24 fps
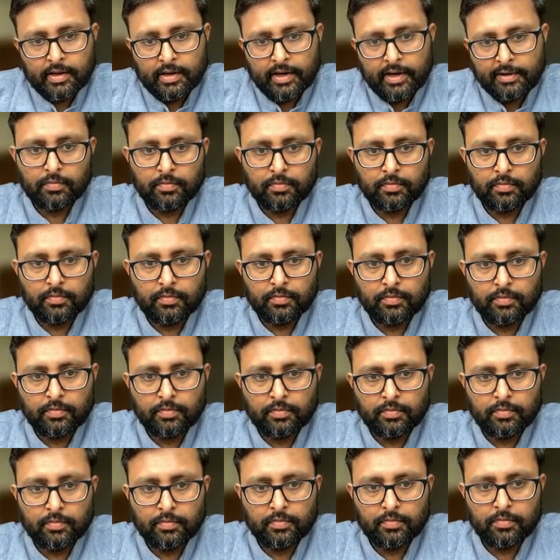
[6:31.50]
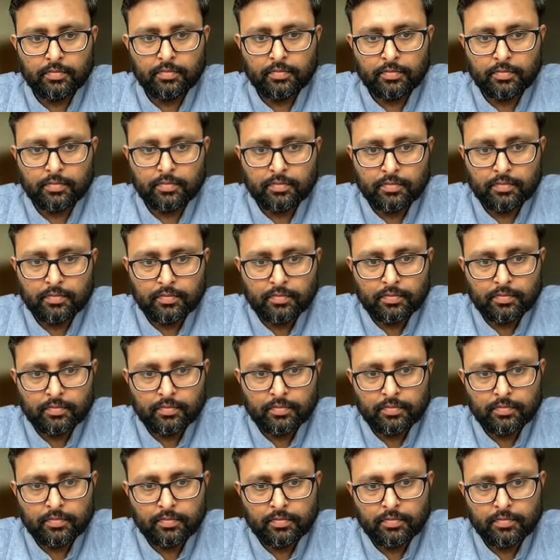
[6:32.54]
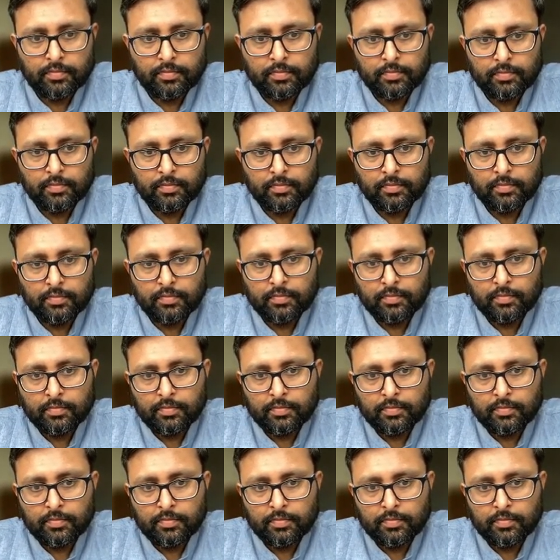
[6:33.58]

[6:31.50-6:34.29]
Nobody speaks.